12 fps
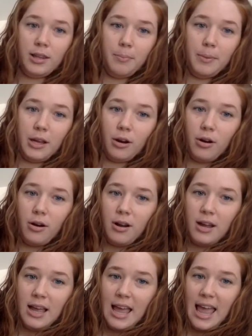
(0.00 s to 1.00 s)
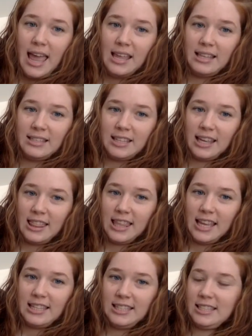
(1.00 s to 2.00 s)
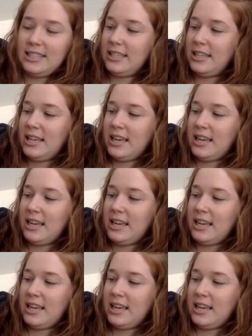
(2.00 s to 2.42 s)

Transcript: bigger ends like this